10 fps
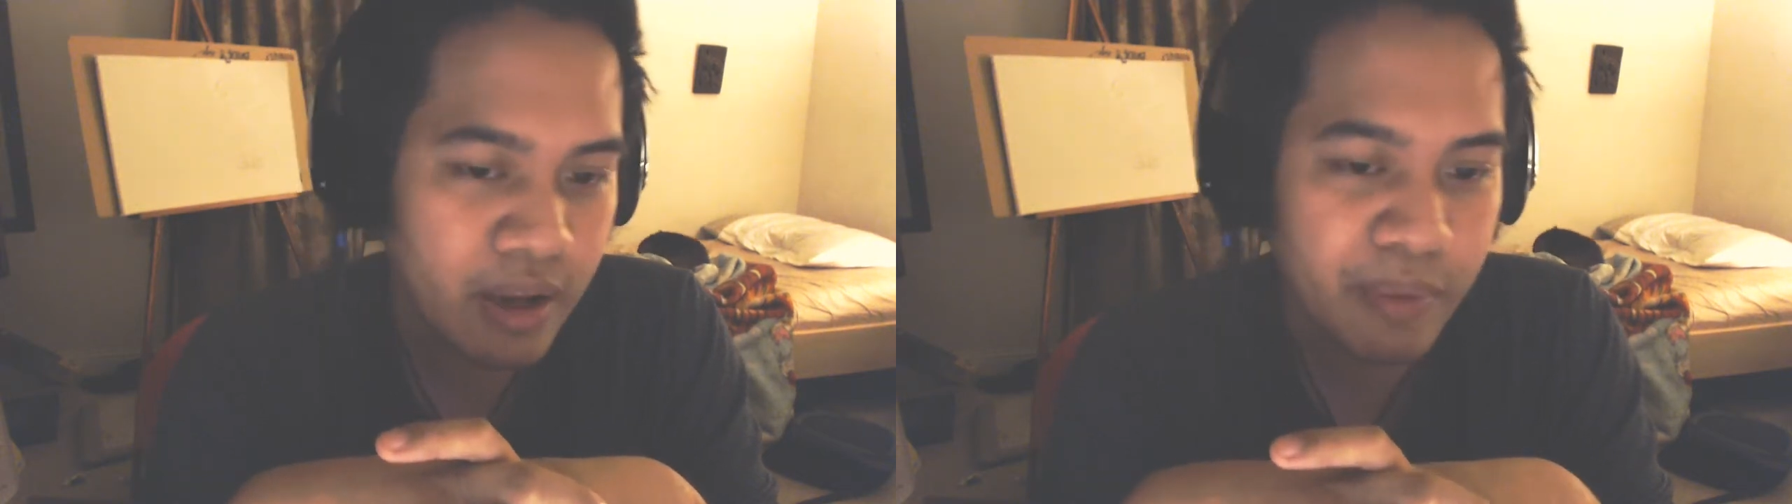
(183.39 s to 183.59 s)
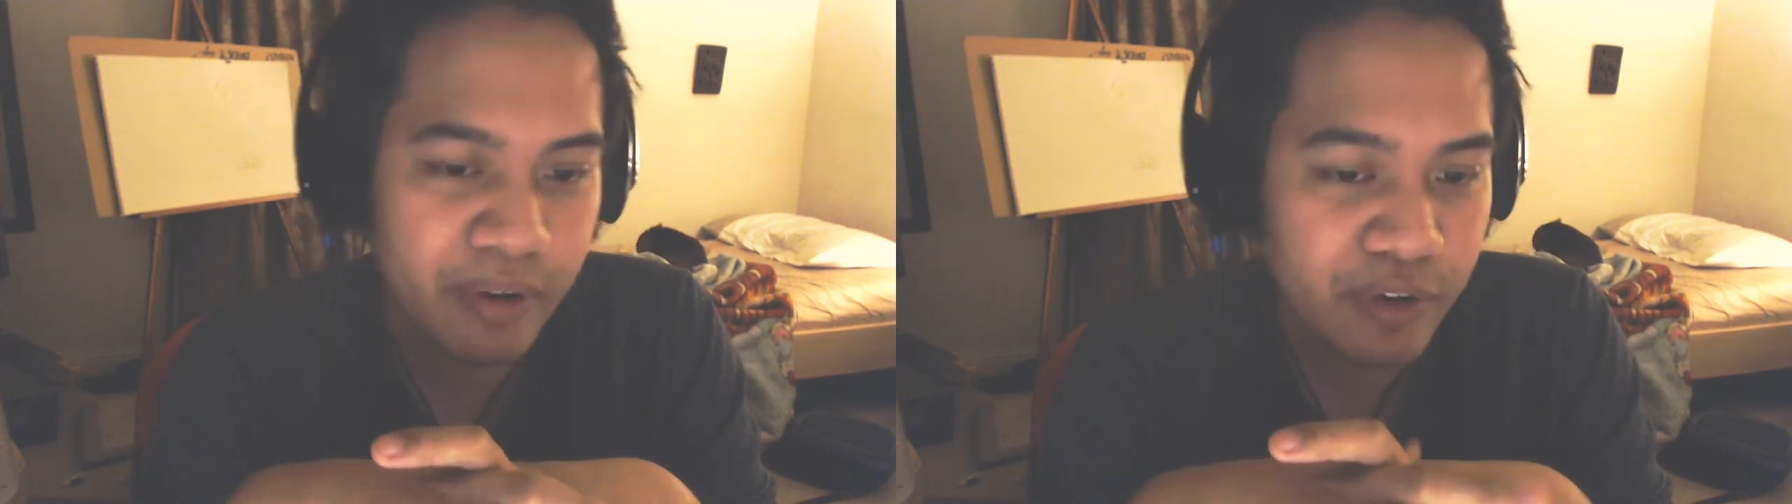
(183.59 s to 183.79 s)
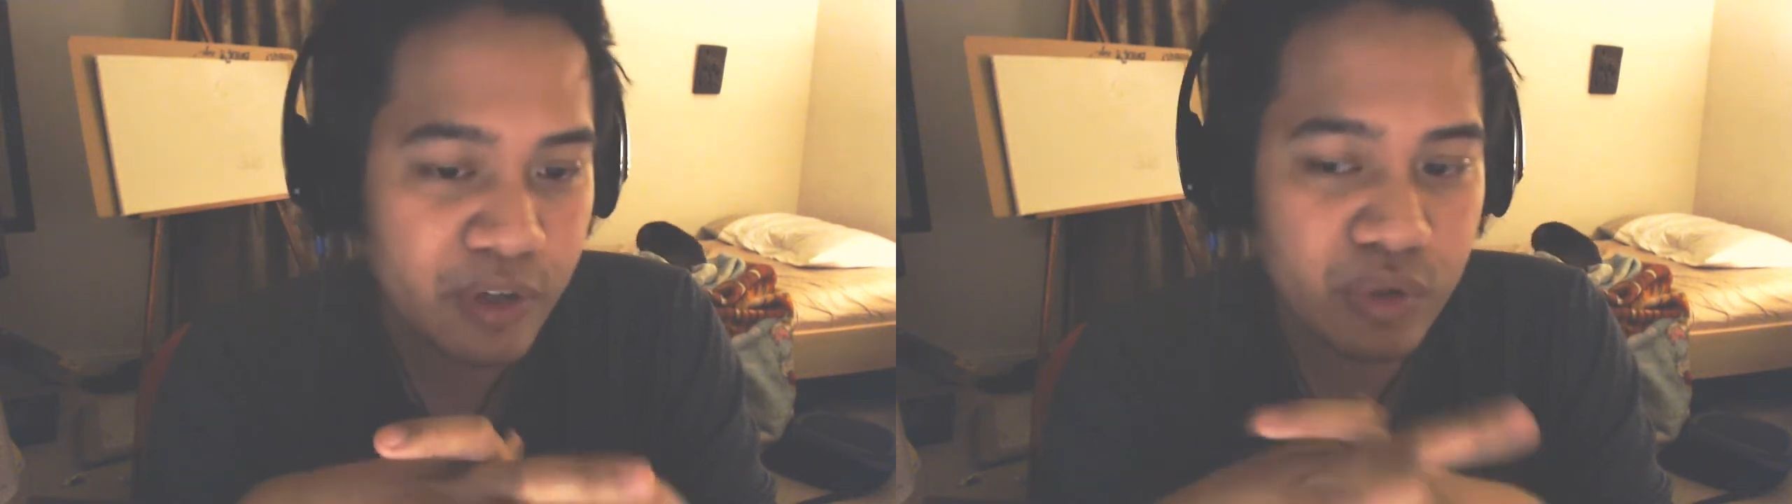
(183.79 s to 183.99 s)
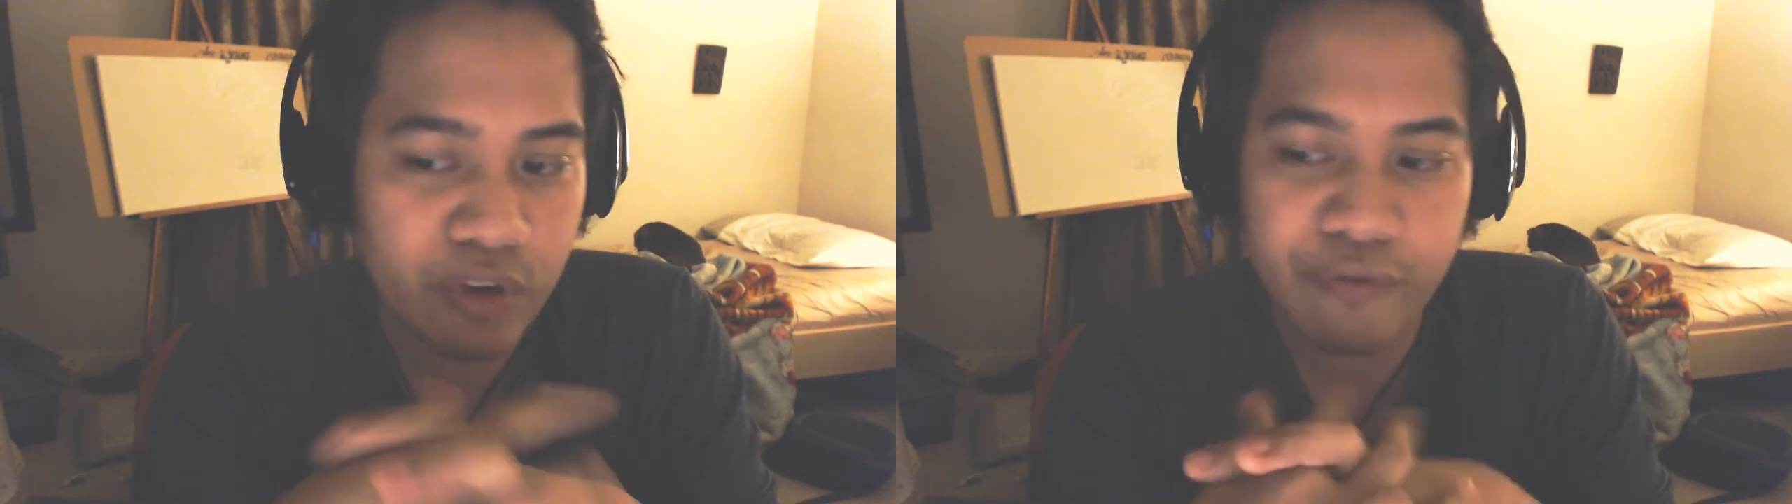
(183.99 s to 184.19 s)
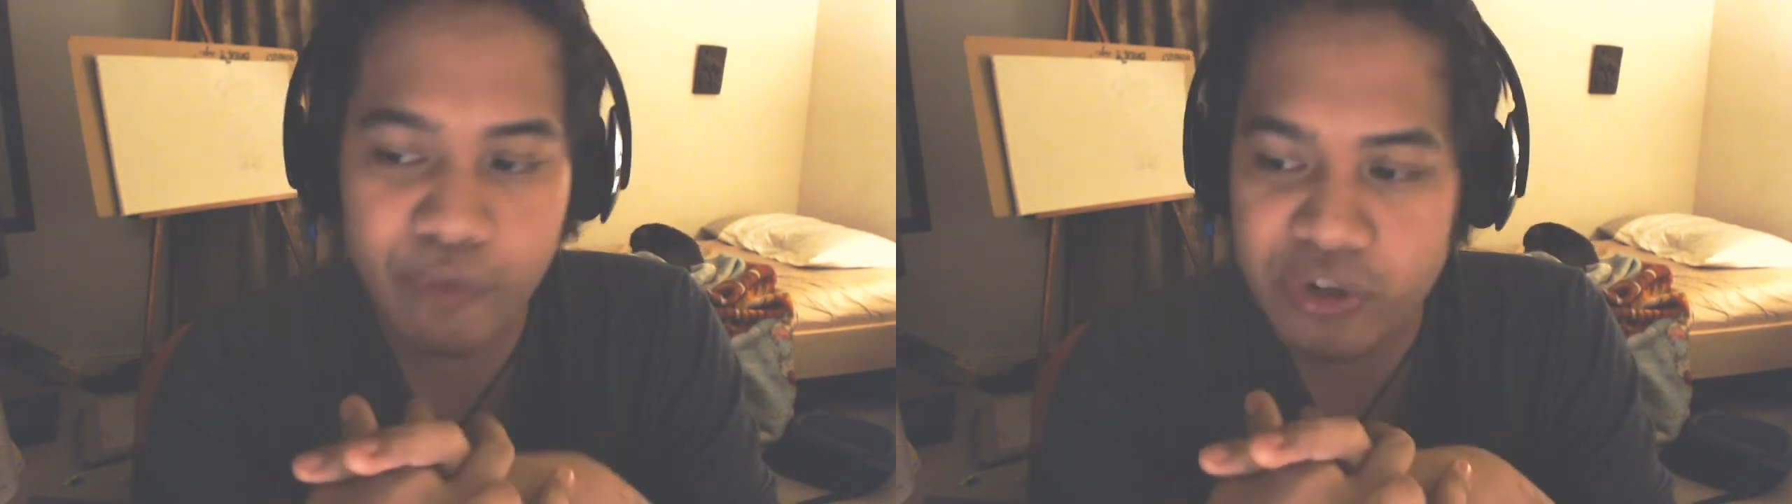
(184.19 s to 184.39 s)
but if you can do
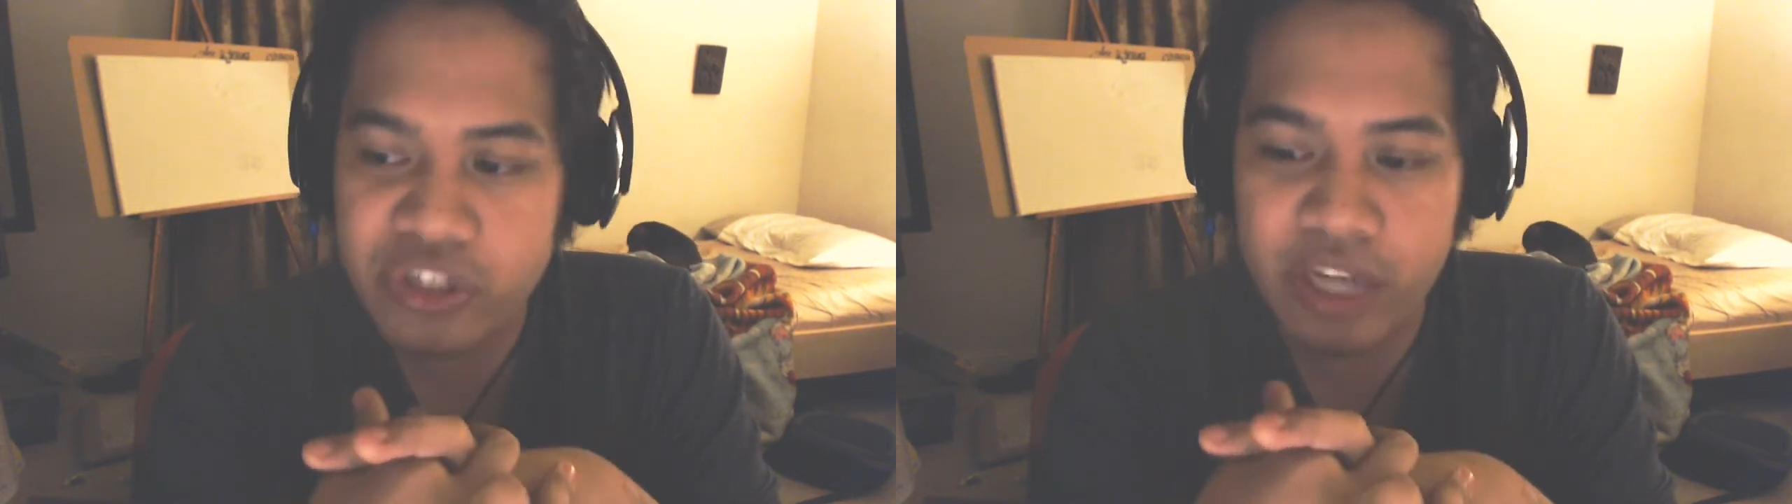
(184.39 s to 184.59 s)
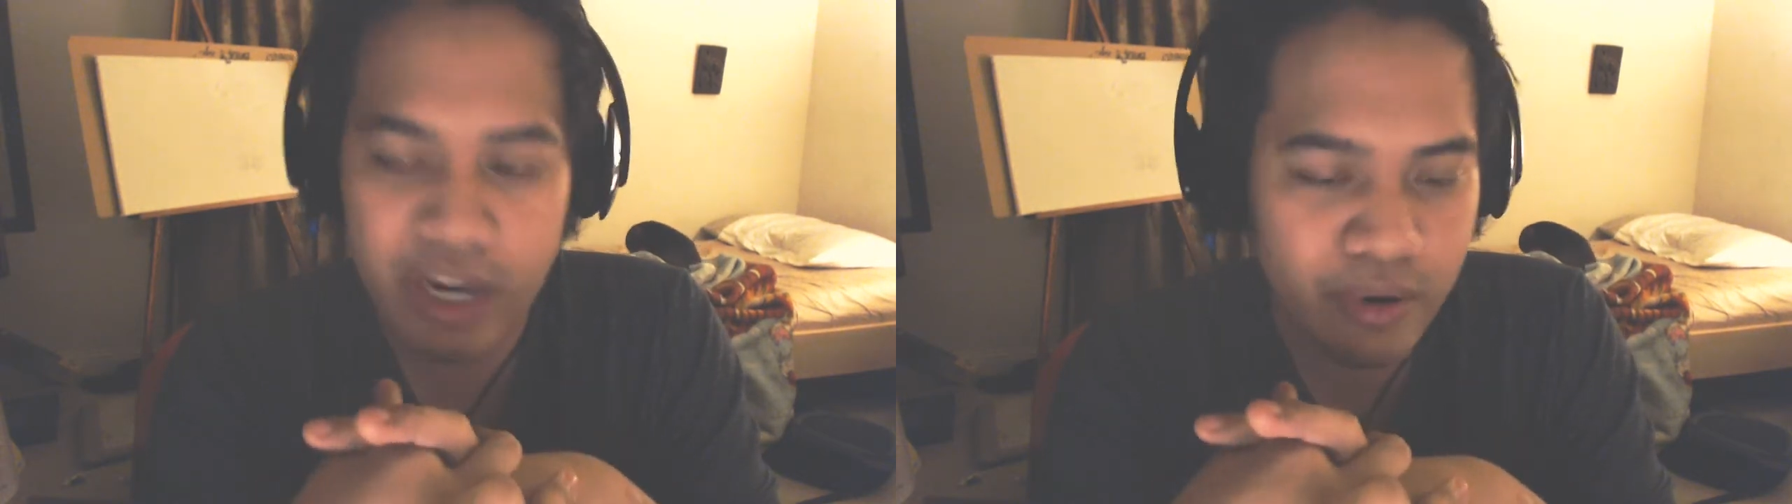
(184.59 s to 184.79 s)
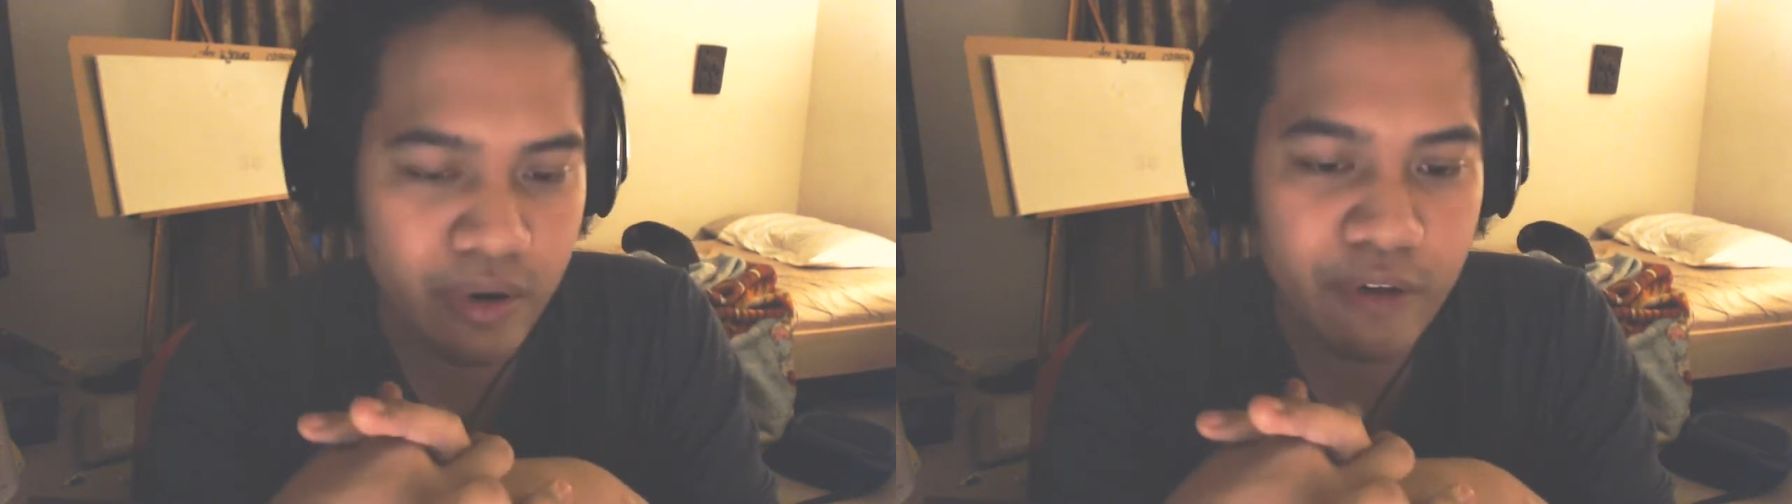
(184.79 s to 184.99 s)
a forced error,